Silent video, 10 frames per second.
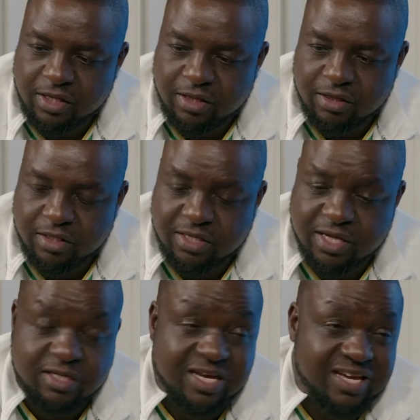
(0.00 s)
this
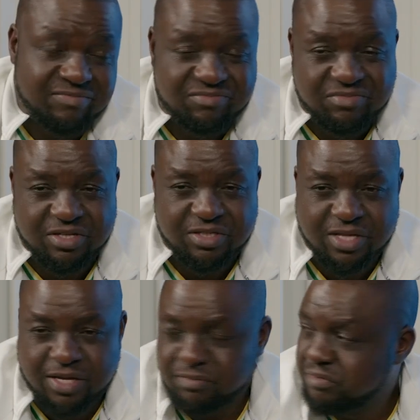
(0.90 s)
idea is
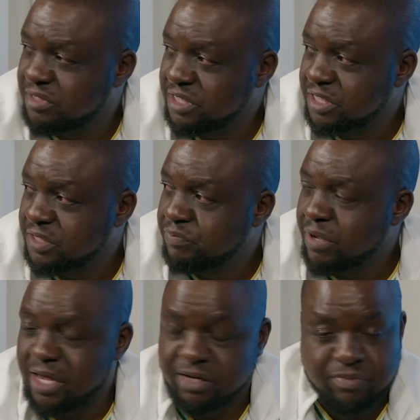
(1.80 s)

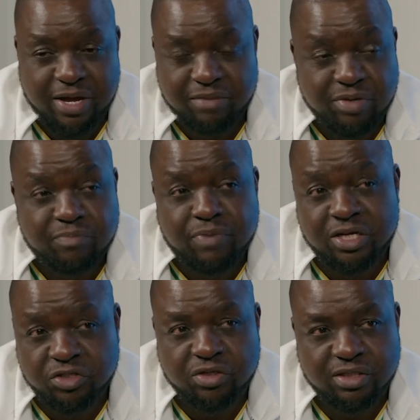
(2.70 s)
inspired by
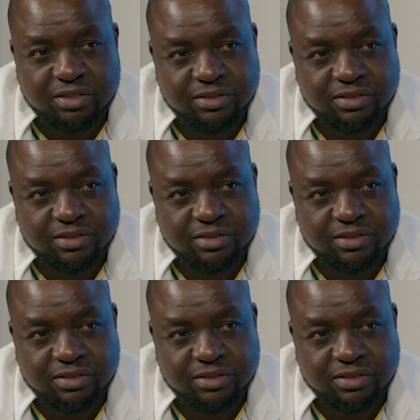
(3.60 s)
passion.